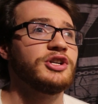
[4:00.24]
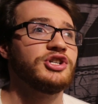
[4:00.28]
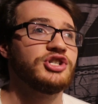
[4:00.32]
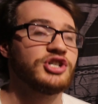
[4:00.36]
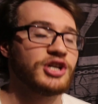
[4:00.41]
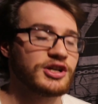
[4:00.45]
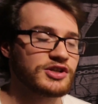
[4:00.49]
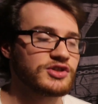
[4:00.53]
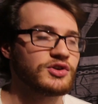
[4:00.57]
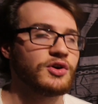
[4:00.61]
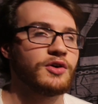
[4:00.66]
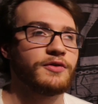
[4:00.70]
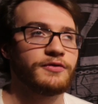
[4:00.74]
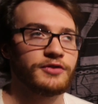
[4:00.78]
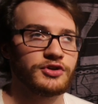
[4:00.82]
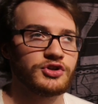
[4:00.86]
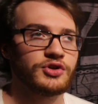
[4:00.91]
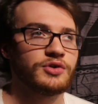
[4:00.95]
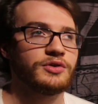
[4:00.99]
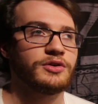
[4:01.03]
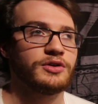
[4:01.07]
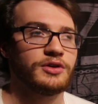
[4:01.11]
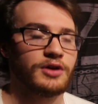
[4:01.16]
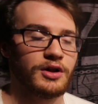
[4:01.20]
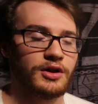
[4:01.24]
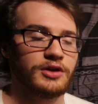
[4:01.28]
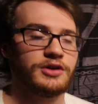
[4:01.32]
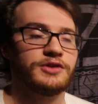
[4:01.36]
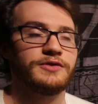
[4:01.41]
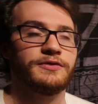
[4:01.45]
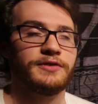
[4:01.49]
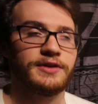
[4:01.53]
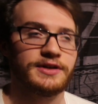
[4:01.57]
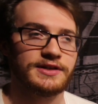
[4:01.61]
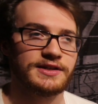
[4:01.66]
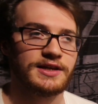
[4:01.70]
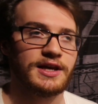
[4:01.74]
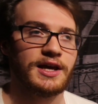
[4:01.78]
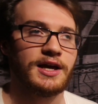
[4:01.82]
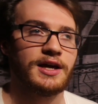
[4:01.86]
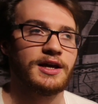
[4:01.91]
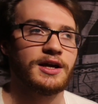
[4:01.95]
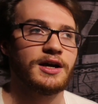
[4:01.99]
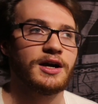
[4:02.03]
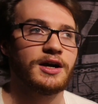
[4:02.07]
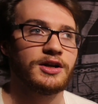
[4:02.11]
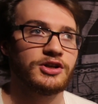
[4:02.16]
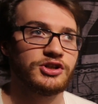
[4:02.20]
Just over $200 for this
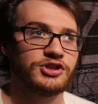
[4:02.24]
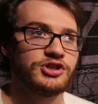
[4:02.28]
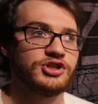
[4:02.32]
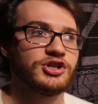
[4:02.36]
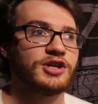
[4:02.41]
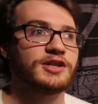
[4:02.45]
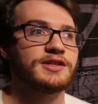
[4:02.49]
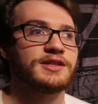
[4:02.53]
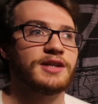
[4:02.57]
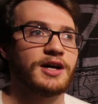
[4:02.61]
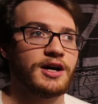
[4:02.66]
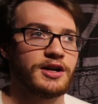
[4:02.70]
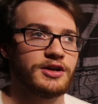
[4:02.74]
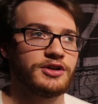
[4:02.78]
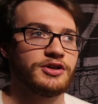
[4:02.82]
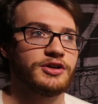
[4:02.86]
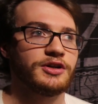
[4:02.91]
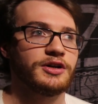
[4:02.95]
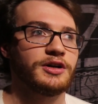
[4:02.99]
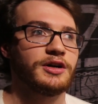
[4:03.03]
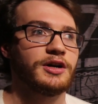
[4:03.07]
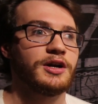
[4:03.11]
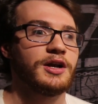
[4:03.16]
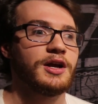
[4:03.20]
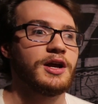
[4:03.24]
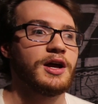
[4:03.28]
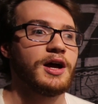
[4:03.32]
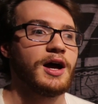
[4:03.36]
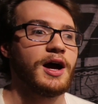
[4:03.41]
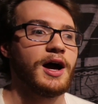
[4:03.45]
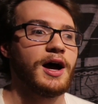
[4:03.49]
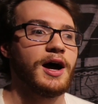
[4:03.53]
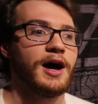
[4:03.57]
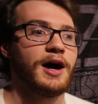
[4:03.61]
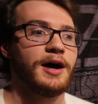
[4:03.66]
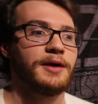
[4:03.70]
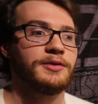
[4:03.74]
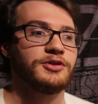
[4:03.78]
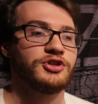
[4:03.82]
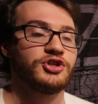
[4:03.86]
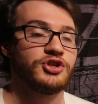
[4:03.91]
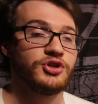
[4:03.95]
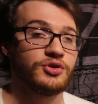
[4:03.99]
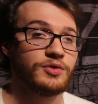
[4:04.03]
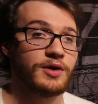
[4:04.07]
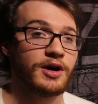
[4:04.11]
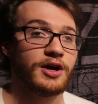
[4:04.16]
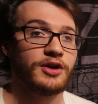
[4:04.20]
kit, just under
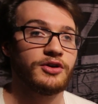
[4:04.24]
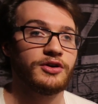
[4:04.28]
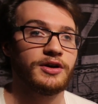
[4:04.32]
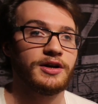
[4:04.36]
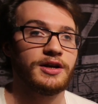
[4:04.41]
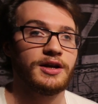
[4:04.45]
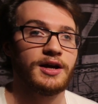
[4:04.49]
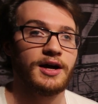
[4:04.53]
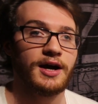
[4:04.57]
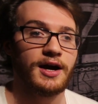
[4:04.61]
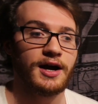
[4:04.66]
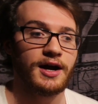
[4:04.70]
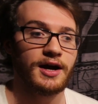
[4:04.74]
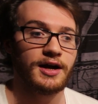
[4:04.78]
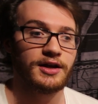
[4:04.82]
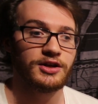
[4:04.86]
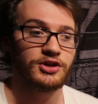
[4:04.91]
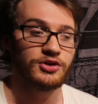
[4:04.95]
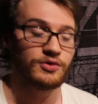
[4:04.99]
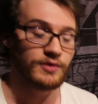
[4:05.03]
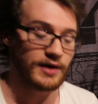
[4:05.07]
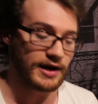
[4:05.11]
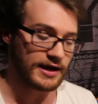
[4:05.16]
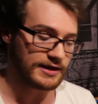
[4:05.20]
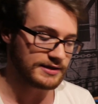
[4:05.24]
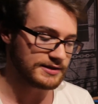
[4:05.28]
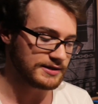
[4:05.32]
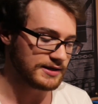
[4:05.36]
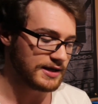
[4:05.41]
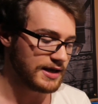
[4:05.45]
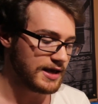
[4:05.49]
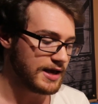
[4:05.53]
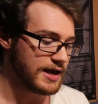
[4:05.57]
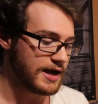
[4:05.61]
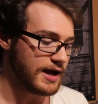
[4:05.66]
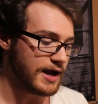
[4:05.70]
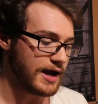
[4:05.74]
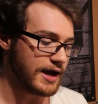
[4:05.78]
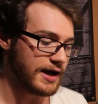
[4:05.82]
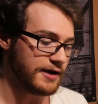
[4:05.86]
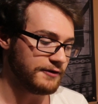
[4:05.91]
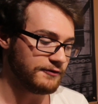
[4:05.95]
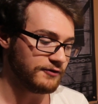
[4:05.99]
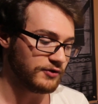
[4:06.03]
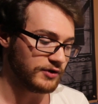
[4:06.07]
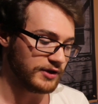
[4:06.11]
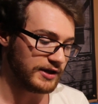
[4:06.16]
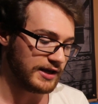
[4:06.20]
$200 US
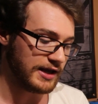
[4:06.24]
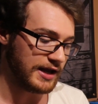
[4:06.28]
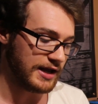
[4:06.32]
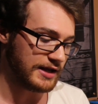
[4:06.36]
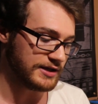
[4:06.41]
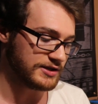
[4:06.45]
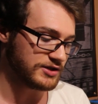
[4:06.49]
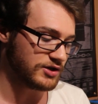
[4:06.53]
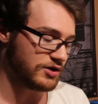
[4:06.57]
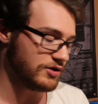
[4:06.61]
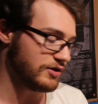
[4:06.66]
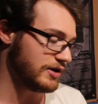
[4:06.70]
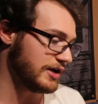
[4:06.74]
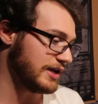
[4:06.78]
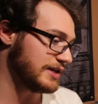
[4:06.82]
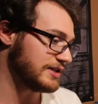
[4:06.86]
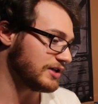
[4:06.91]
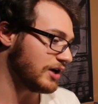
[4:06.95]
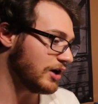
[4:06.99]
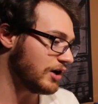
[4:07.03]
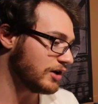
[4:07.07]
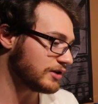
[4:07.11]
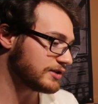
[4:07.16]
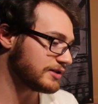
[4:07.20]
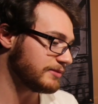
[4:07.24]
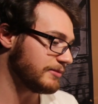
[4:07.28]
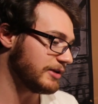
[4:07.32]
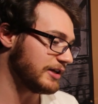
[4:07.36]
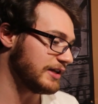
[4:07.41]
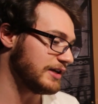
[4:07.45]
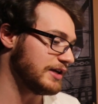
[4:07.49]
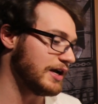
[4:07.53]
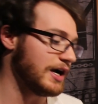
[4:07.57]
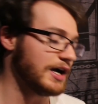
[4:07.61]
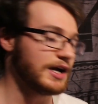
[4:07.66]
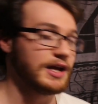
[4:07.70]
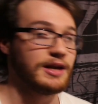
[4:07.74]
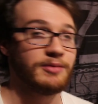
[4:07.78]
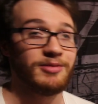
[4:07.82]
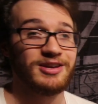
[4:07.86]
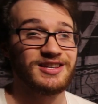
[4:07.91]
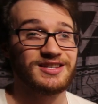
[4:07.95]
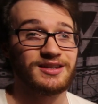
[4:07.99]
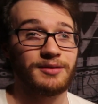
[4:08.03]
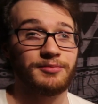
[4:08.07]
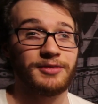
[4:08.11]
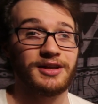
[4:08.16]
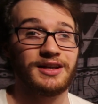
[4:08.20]
for the kit. So it's ultimately not going to be
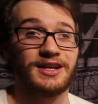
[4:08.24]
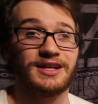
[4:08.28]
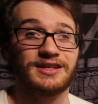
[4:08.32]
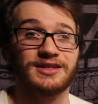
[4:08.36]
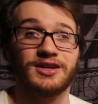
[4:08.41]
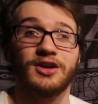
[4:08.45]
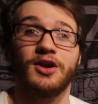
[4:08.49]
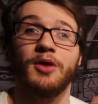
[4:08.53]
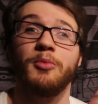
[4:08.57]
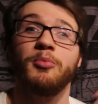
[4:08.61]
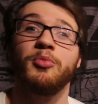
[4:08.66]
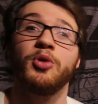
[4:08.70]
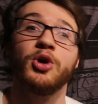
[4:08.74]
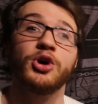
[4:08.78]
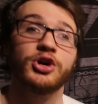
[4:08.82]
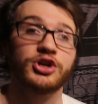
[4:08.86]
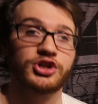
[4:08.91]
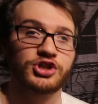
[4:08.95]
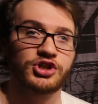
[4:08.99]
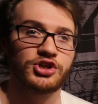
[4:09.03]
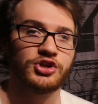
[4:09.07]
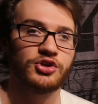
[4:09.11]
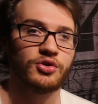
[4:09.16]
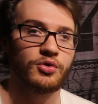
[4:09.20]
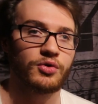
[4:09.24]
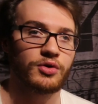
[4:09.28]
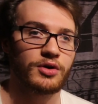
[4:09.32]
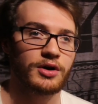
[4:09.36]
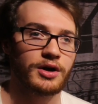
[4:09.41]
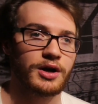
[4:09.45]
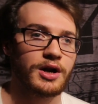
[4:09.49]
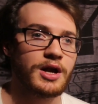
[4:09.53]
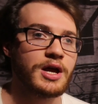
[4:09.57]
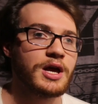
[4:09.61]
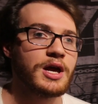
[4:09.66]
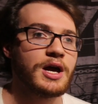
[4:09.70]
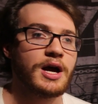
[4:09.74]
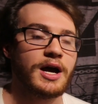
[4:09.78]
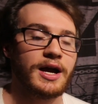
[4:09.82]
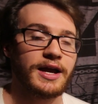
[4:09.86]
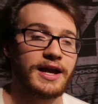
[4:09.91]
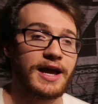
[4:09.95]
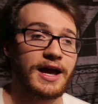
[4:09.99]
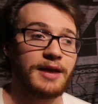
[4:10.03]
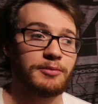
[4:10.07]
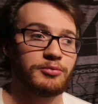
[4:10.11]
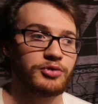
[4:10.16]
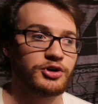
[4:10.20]
something that's going to push your,
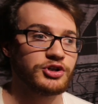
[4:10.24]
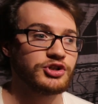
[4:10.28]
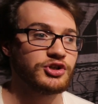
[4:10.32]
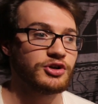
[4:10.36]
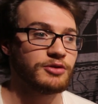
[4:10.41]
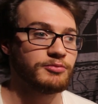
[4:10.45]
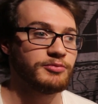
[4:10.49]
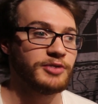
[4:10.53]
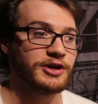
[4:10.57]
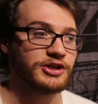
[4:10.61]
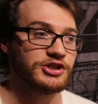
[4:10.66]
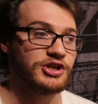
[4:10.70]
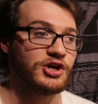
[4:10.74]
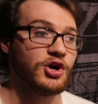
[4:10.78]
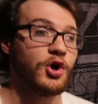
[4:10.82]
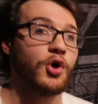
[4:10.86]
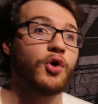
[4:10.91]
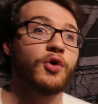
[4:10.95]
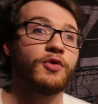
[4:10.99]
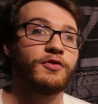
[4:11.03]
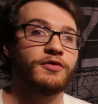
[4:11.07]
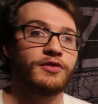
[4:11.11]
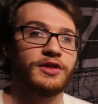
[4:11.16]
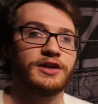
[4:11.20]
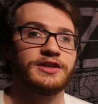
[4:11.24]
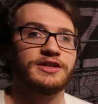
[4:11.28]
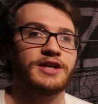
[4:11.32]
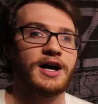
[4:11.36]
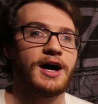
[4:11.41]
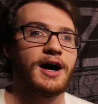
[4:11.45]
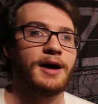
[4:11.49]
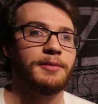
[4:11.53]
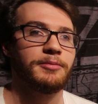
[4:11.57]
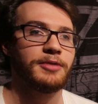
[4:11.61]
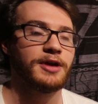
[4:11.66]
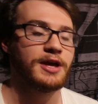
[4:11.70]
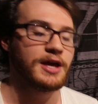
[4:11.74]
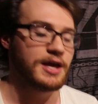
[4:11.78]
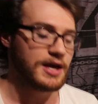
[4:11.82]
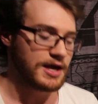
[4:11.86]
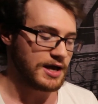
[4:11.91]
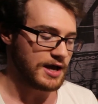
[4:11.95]
again, push your budget over the top.